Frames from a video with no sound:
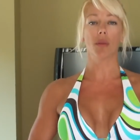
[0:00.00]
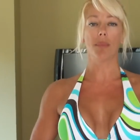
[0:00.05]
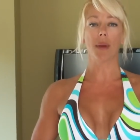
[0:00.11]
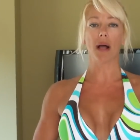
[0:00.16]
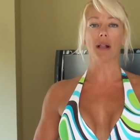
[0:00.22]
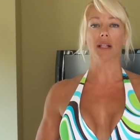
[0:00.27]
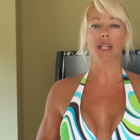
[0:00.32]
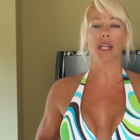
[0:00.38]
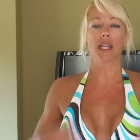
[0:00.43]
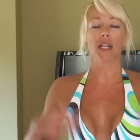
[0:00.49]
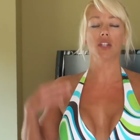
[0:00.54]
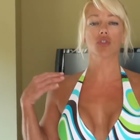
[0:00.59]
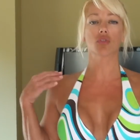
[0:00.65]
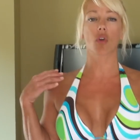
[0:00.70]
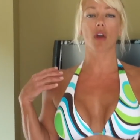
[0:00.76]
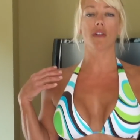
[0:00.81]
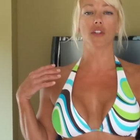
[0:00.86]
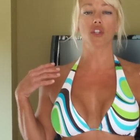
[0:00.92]
the belly in,
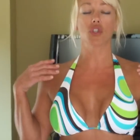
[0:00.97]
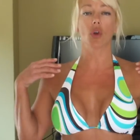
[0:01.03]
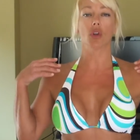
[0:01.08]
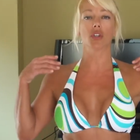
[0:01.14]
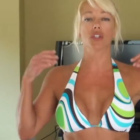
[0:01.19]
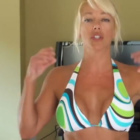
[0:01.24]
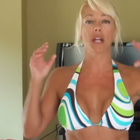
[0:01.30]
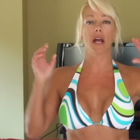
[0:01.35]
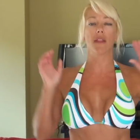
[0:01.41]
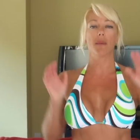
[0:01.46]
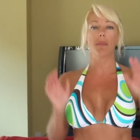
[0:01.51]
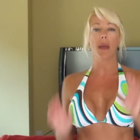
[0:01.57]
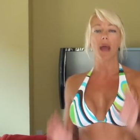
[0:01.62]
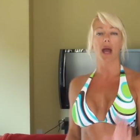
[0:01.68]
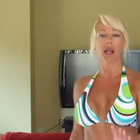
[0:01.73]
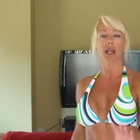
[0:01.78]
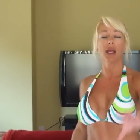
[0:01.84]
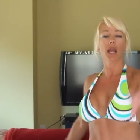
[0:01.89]
draw the shoulders down the
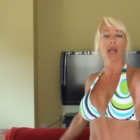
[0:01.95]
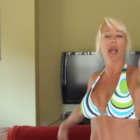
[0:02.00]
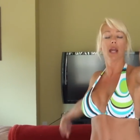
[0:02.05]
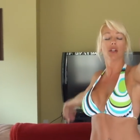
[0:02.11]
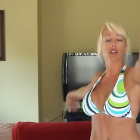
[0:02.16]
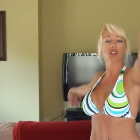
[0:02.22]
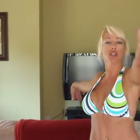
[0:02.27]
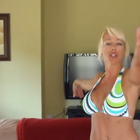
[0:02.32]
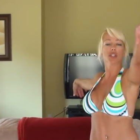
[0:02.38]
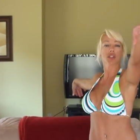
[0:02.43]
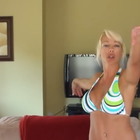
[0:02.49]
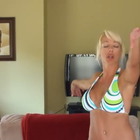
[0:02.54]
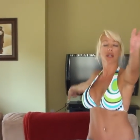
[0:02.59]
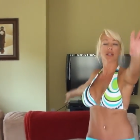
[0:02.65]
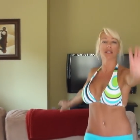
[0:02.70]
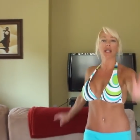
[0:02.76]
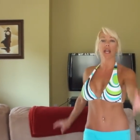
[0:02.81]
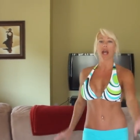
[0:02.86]
back, and you're just going
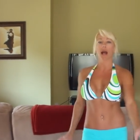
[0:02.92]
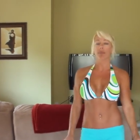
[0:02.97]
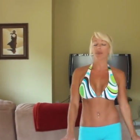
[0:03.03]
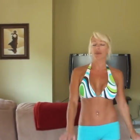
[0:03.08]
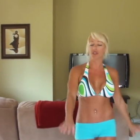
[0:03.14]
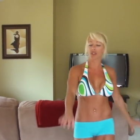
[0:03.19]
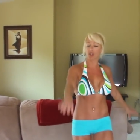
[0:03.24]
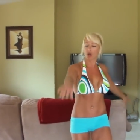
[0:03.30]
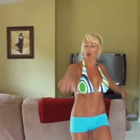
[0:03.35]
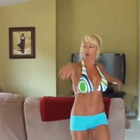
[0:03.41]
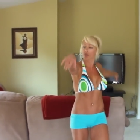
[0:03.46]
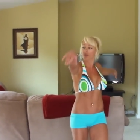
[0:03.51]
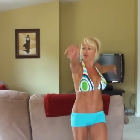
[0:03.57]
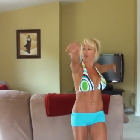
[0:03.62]
to tap the toe in